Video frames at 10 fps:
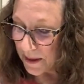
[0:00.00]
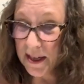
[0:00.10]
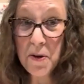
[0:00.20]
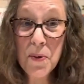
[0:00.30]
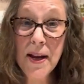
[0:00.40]

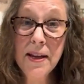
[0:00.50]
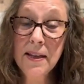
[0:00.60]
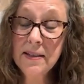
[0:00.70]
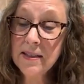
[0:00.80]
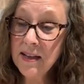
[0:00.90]
Anyway,
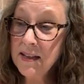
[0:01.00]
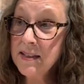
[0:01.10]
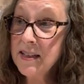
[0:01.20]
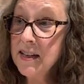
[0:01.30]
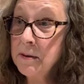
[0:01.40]
it
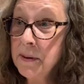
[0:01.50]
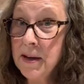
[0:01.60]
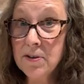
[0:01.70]
is getting better.